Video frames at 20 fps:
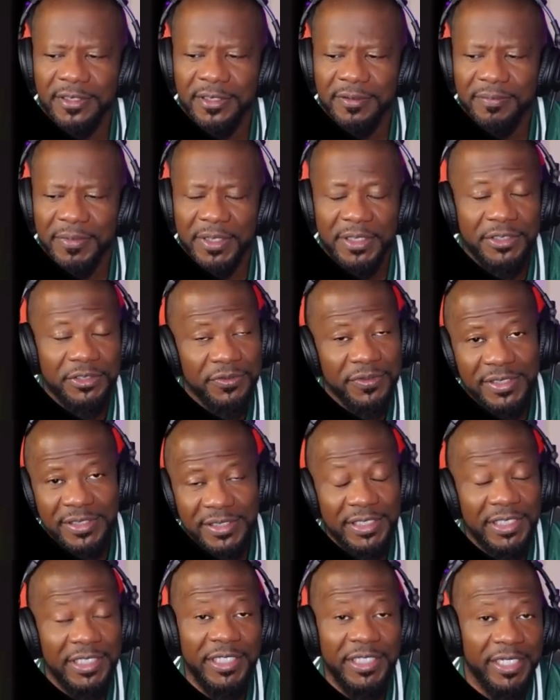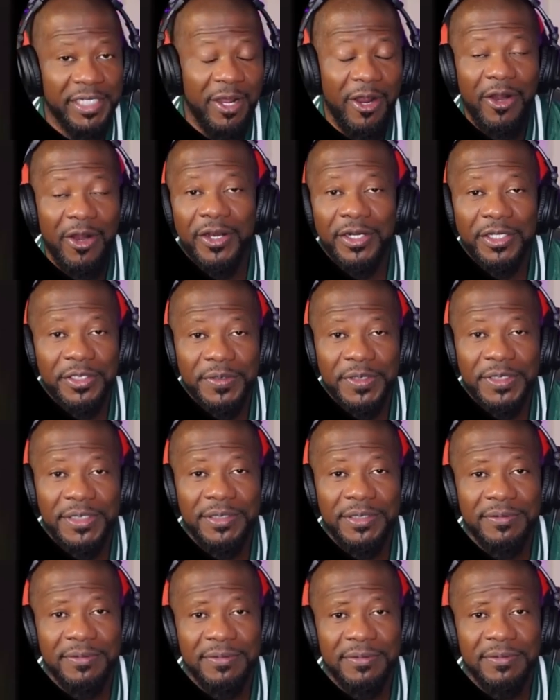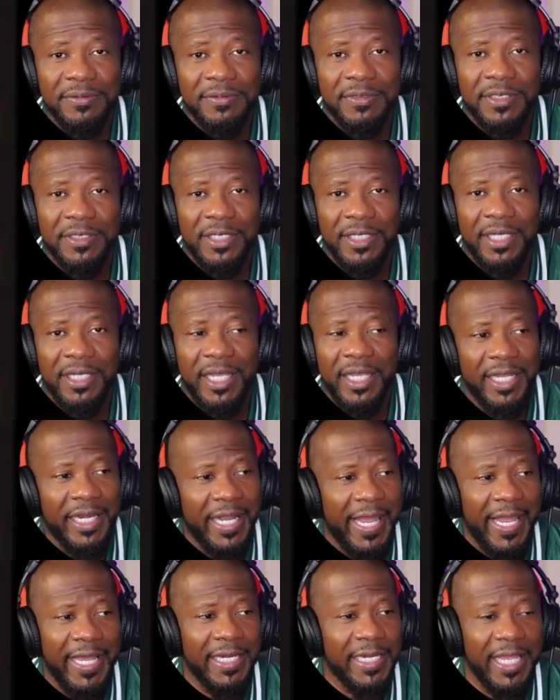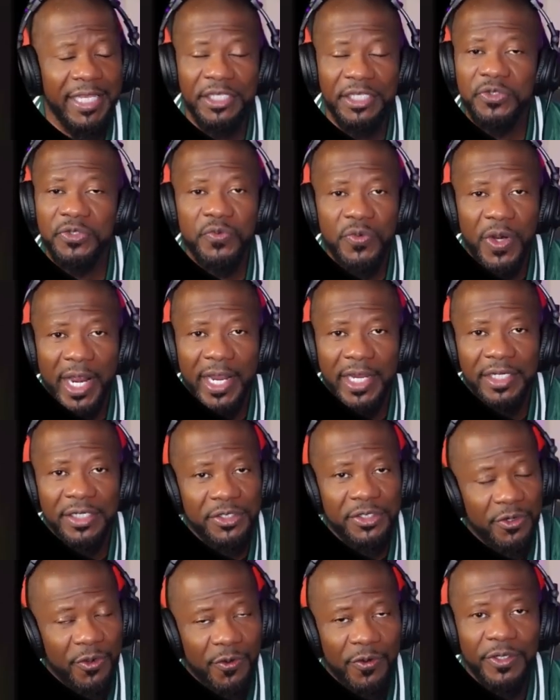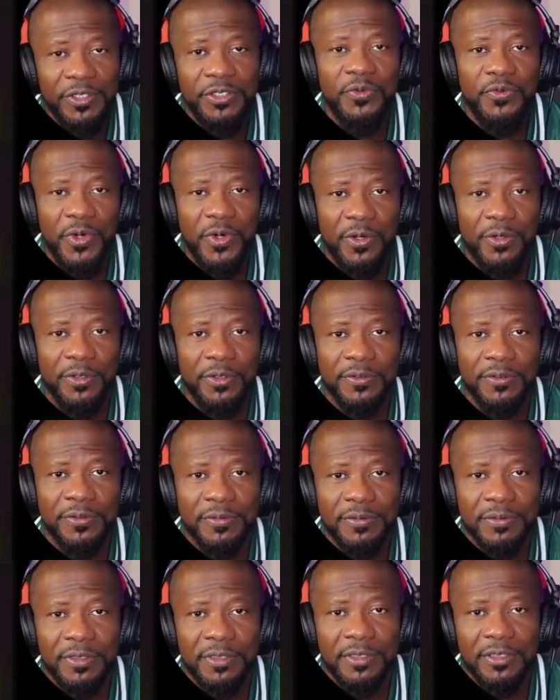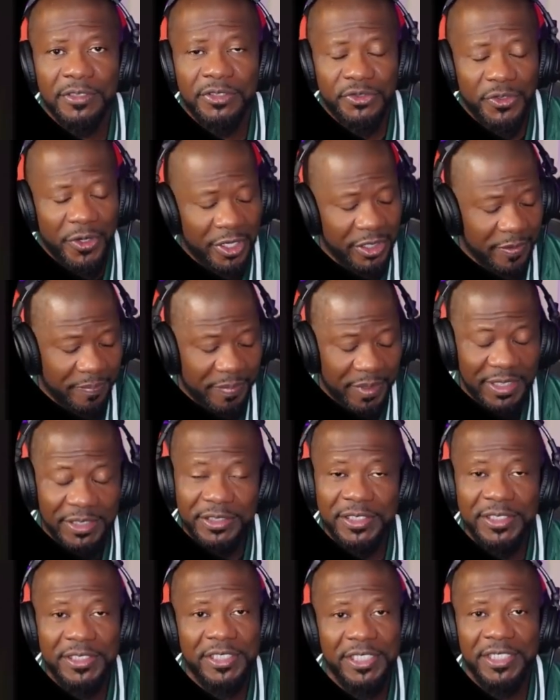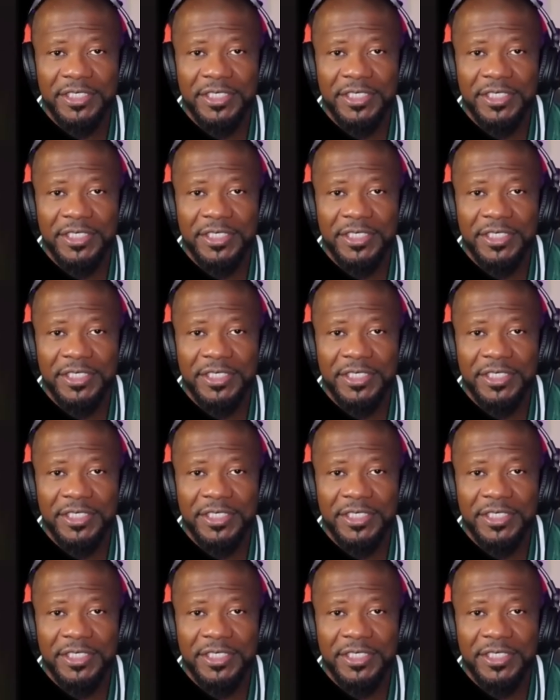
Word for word: But you were sitting there and argue it, and act like you right, knowing you wrong, drawing a bunch of attention